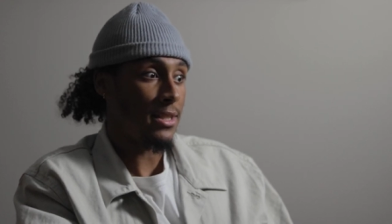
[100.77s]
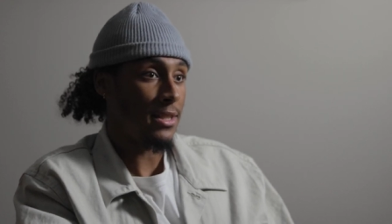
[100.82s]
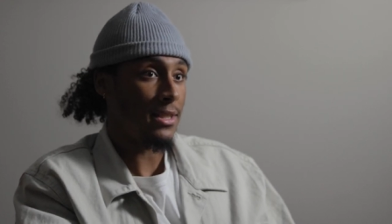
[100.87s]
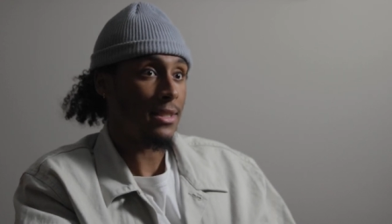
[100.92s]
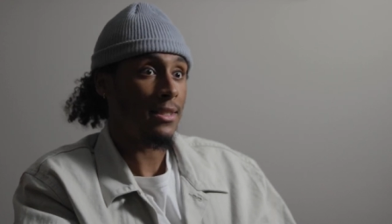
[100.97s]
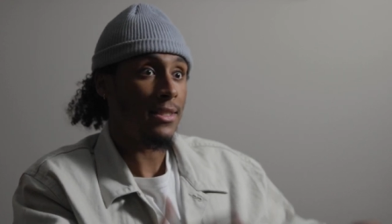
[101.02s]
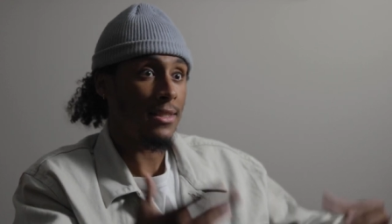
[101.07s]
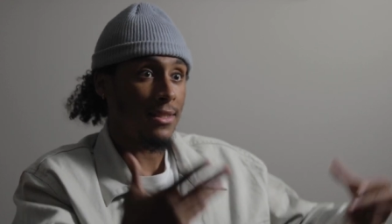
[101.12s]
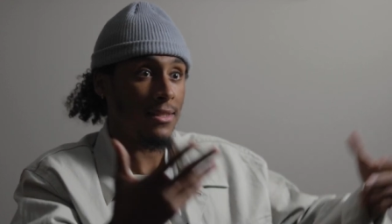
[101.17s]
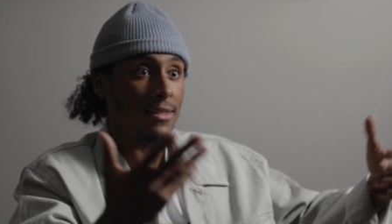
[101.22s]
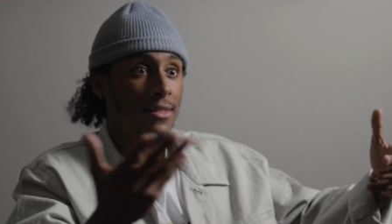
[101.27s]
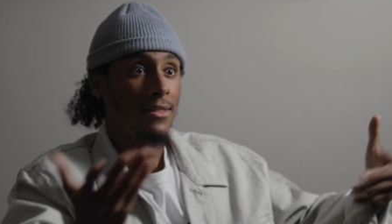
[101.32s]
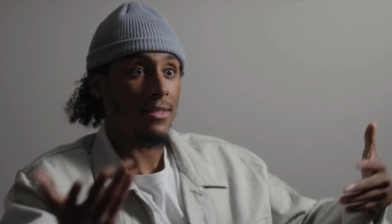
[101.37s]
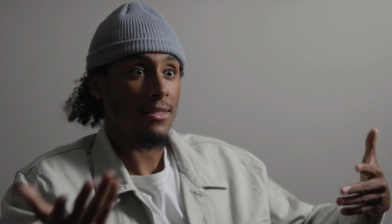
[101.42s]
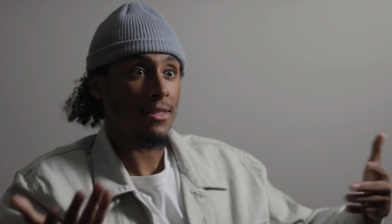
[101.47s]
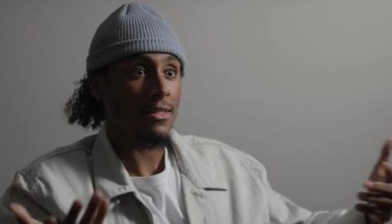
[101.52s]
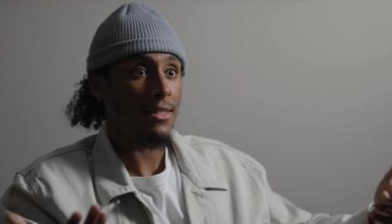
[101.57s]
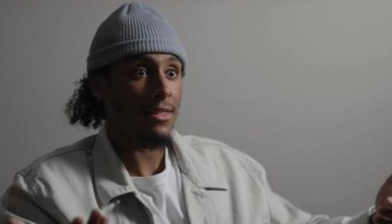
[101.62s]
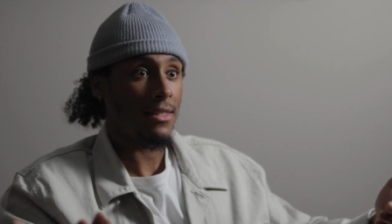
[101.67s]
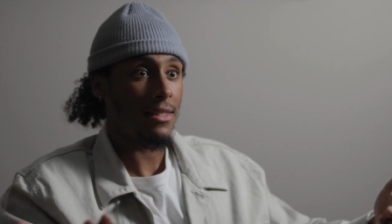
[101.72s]
which is
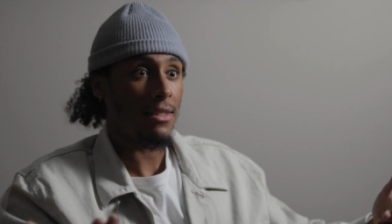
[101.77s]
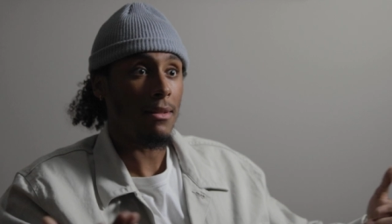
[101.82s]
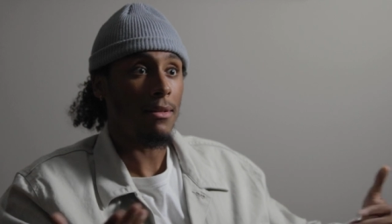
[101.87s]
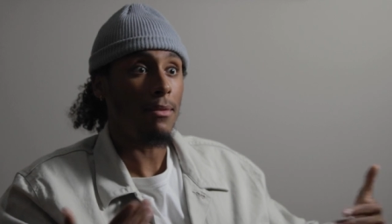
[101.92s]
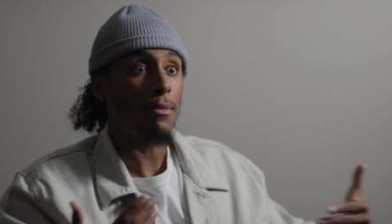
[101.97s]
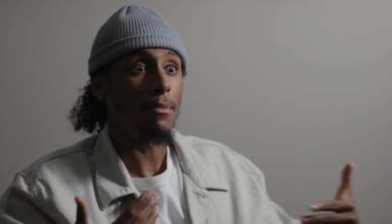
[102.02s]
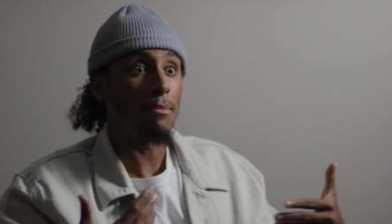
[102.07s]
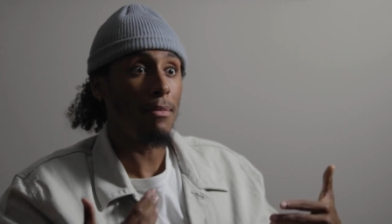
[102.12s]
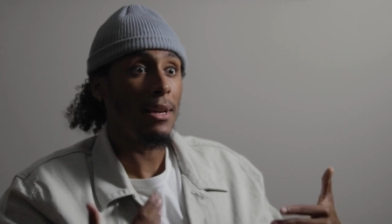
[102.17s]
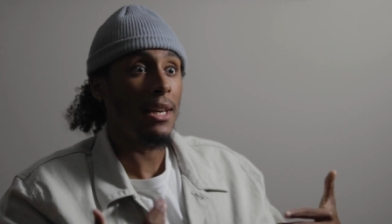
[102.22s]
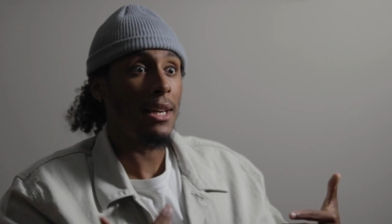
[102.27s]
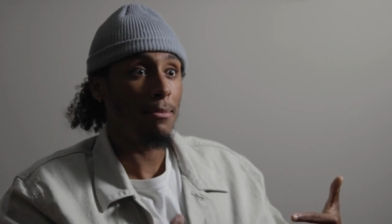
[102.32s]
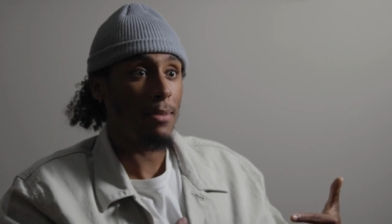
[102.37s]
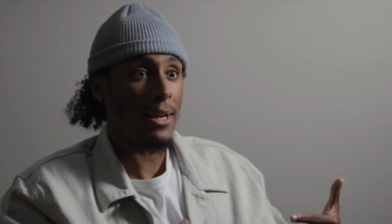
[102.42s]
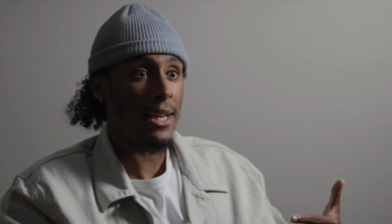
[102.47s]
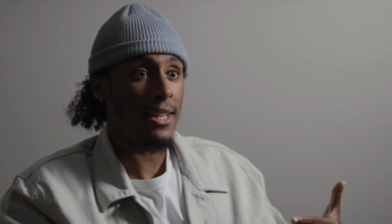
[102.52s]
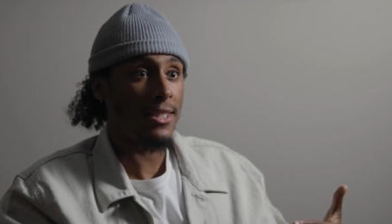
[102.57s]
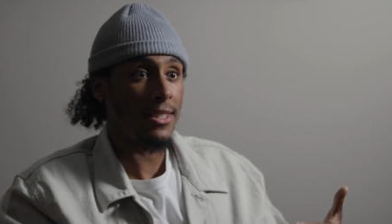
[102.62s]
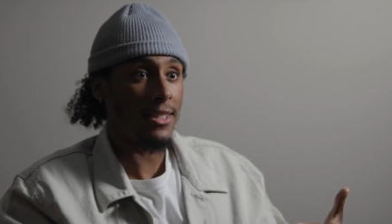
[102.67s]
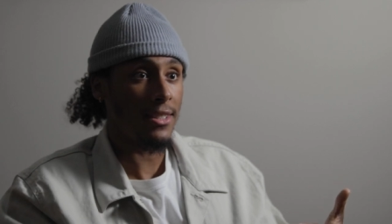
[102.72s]

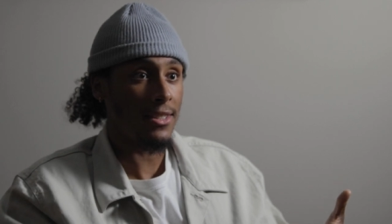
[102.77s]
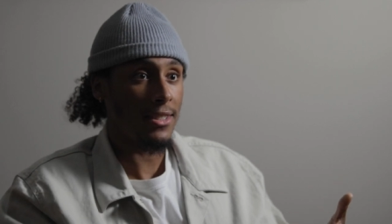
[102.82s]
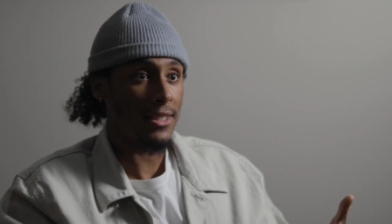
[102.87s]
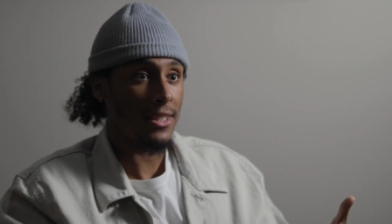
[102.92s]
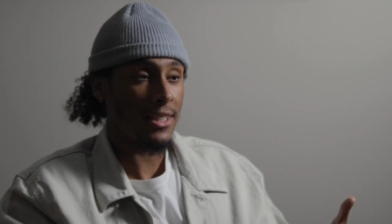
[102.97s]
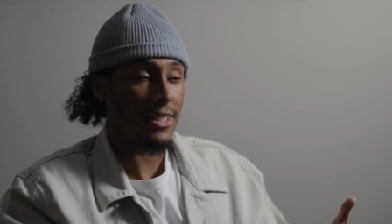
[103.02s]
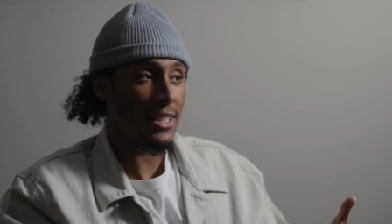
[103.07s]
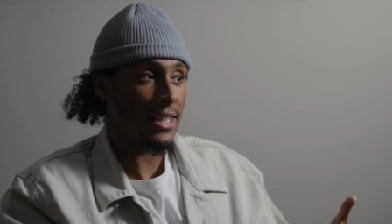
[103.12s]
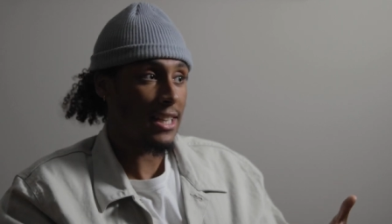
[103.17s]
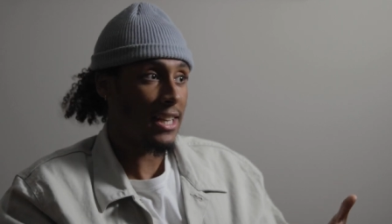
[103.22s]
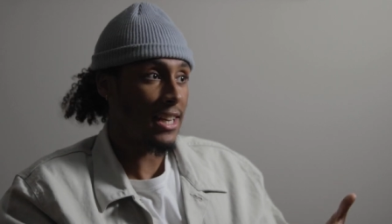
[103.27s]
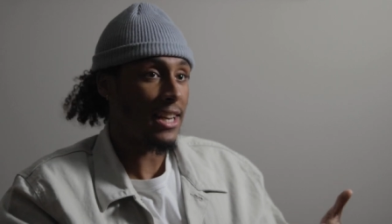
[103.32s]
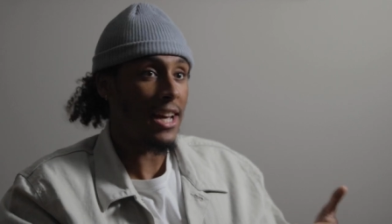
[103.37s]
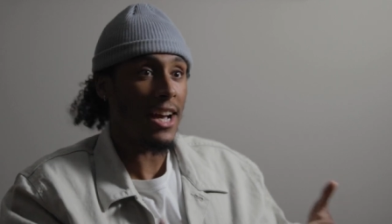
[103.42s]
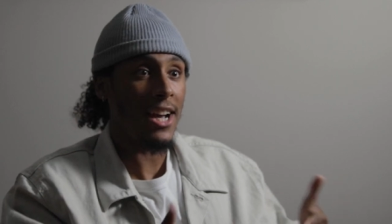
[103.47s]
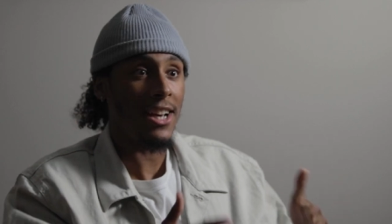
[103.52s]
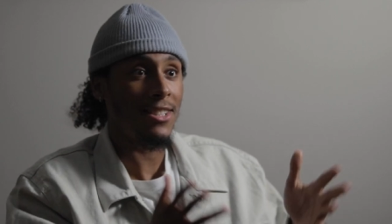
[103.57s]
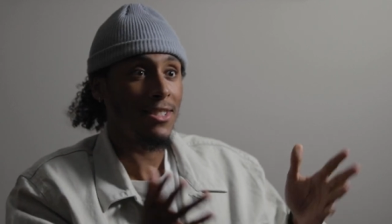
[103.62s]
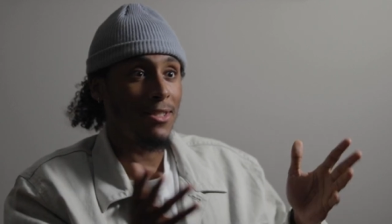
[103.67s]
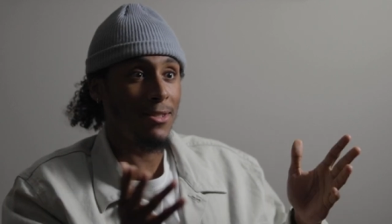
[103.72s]
me basically
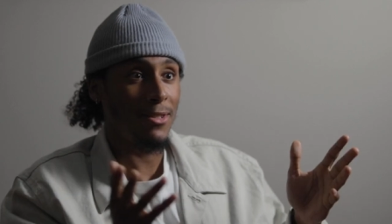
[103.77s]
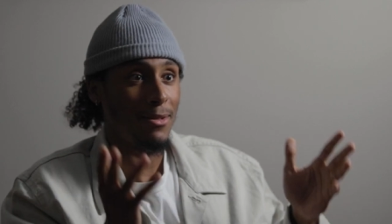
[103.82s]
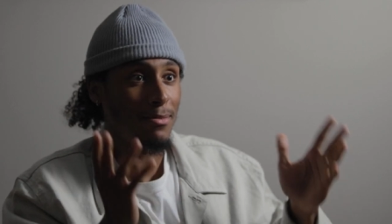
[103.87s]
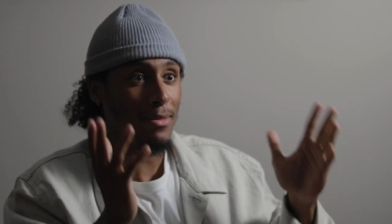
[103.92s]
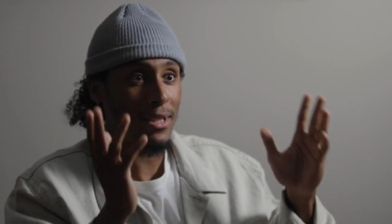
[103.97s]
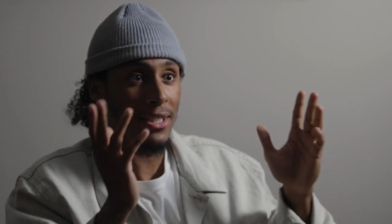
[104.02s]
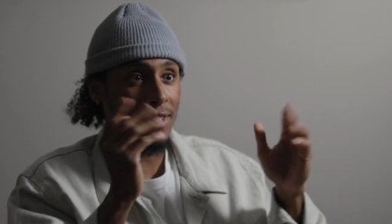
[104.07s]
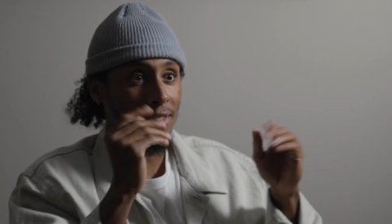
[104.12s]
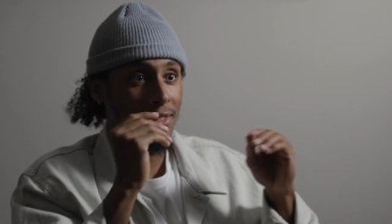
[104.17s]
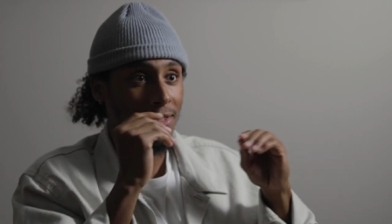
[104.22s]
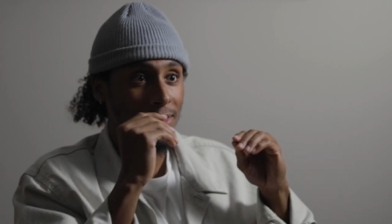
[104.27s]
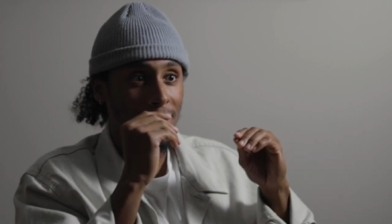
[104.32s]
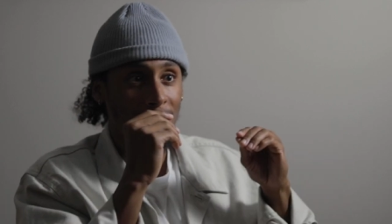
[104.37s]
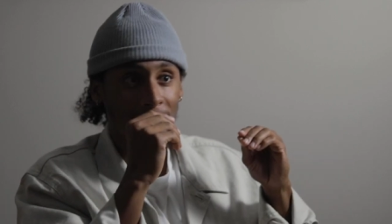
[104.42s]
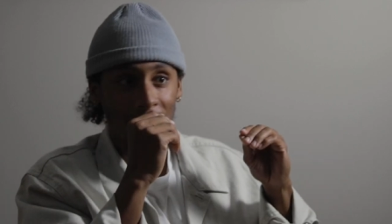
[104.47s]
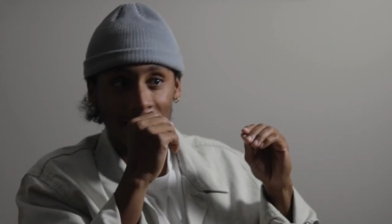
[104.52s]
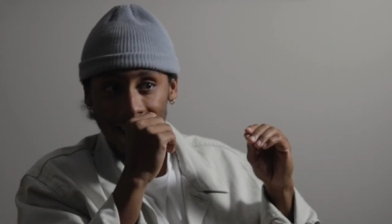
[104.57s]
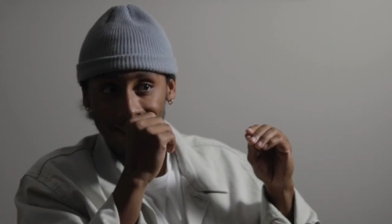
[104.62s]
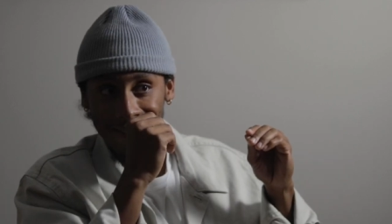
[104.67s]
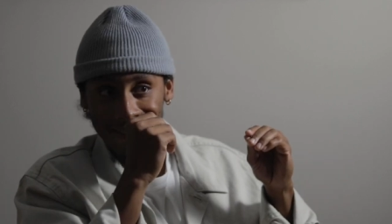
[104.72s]
in high school, middle
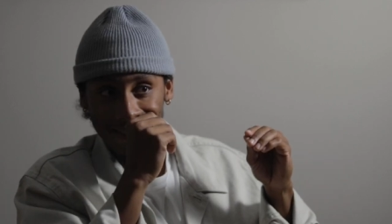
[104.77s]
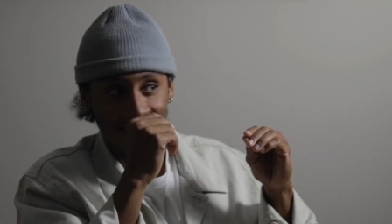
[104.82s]
school.